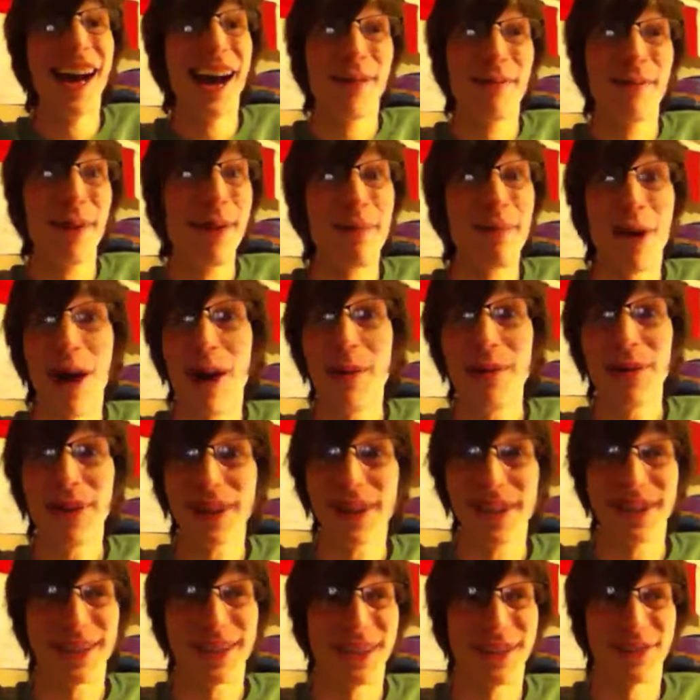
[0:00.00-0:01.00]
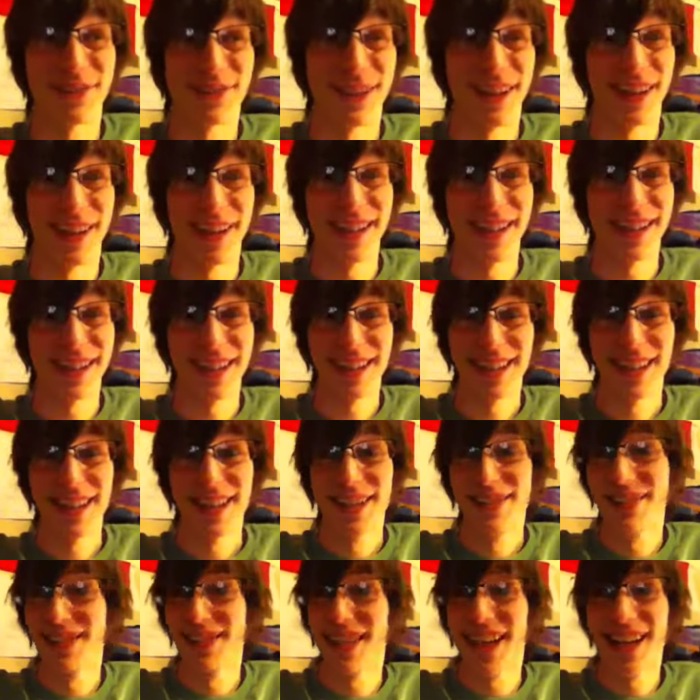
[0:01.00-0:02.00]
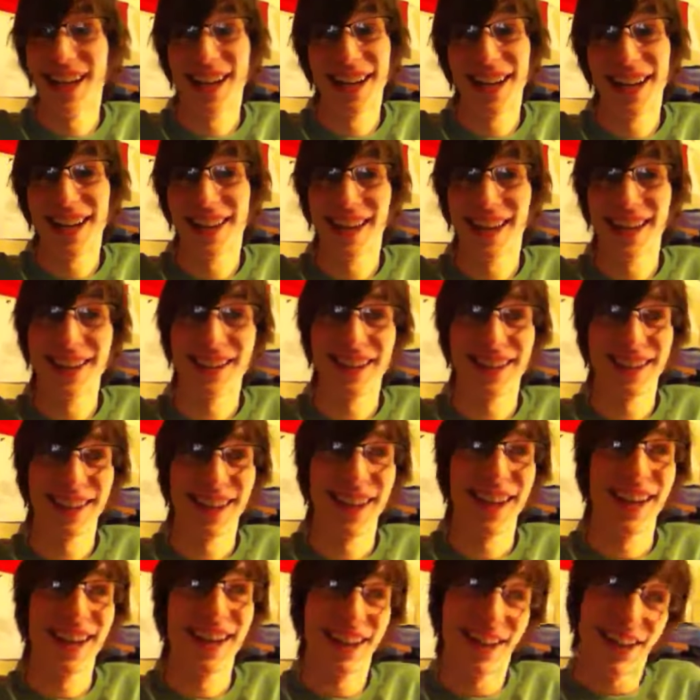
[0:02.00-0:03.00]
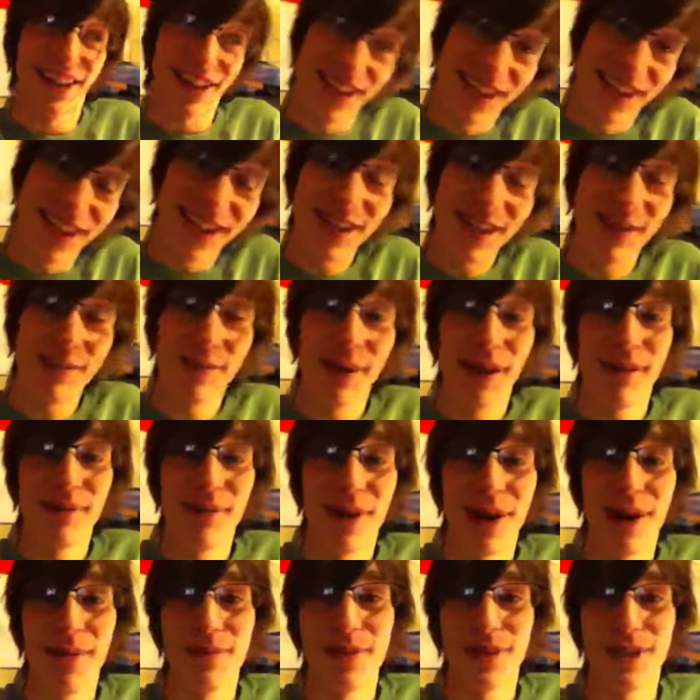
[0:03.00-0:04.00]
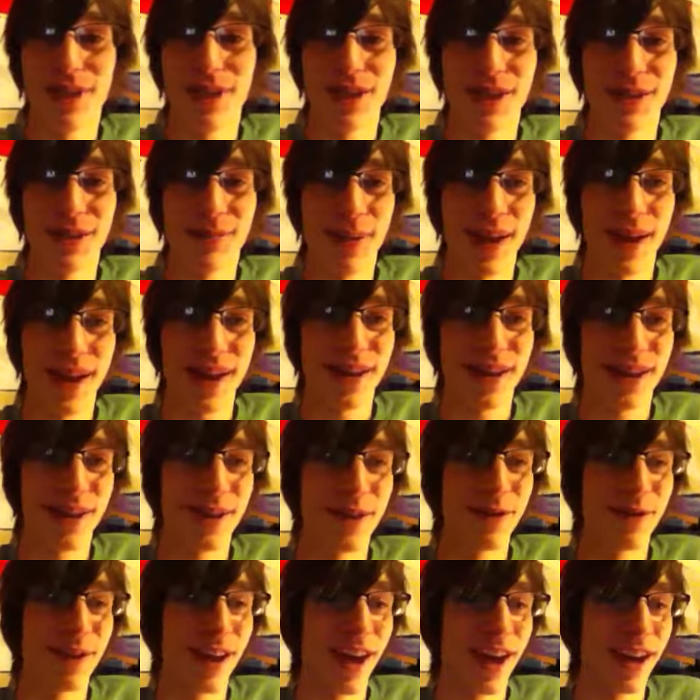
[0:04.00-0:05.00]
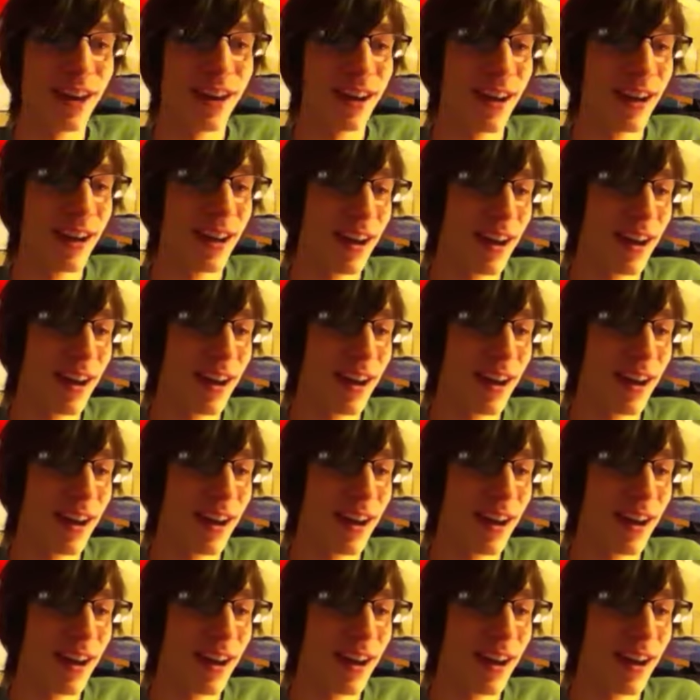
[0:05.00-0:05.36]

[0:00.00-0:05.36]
My mom thinks they're funny, but then again, that's because she's my mom and she's paid to do that.